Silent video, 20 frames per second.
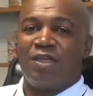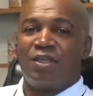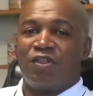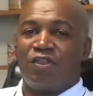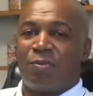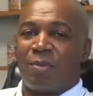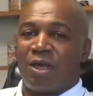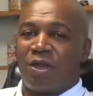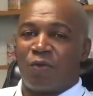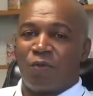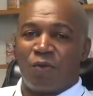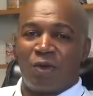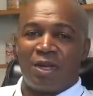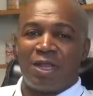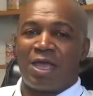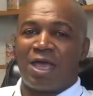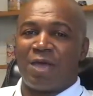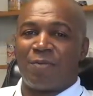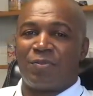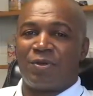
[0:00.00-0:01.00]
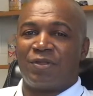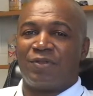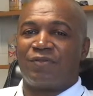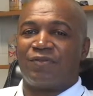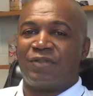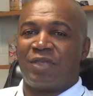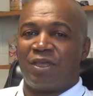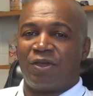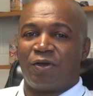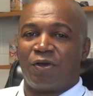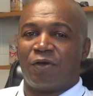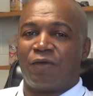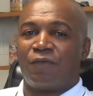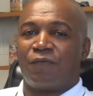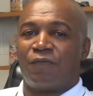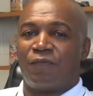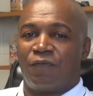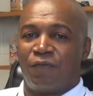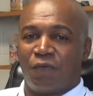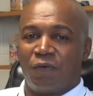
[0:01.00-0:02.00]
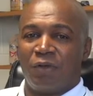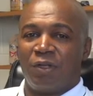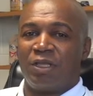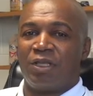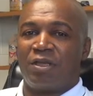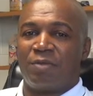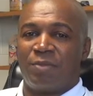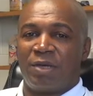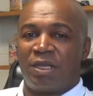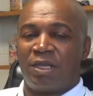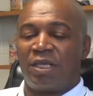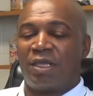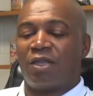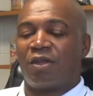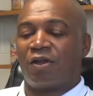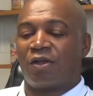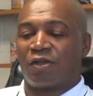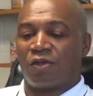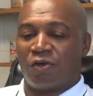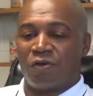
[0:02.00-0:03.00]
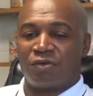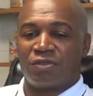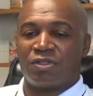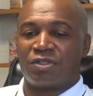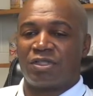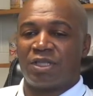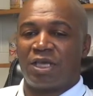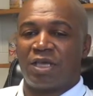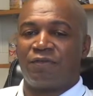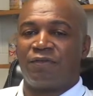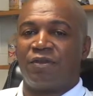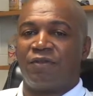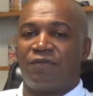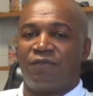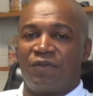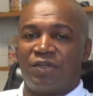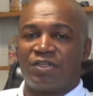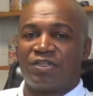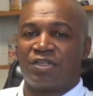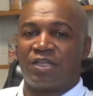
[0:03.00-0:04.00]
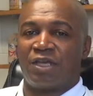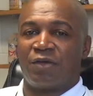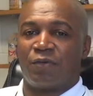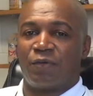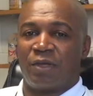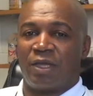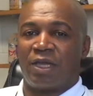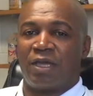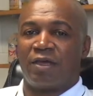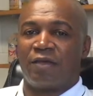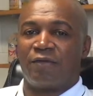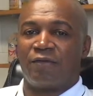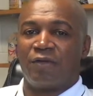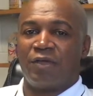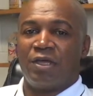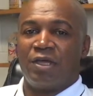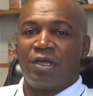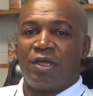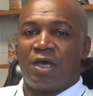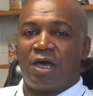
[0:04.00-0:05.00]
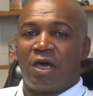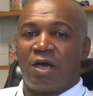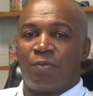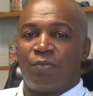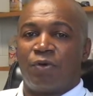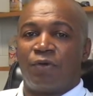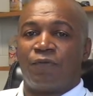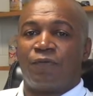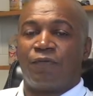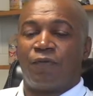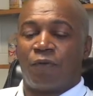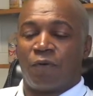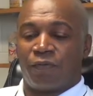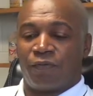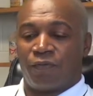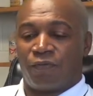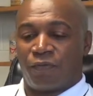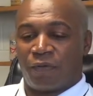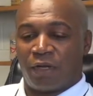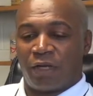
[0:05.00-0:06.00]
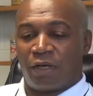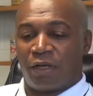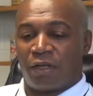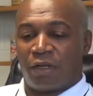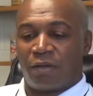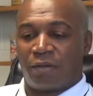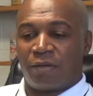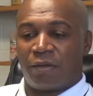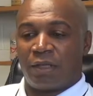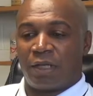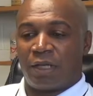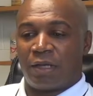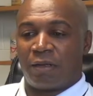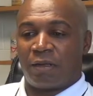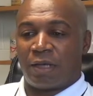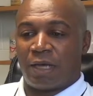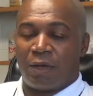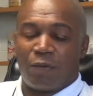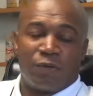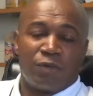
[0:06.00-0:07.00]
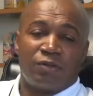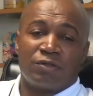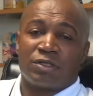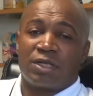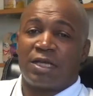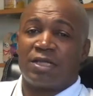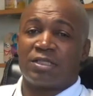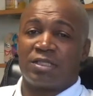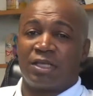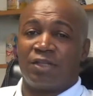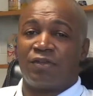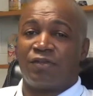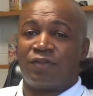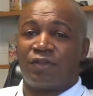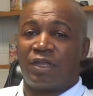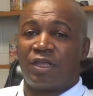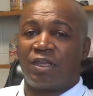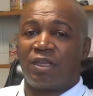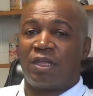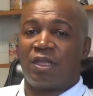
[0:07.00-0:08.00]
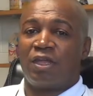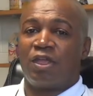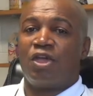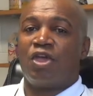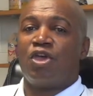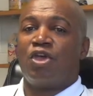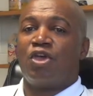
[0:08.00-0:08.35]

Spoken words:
no matter what happens, they are fully committed in our coaching staff and the vision that we have put forth in front of them. I want those guys to understand that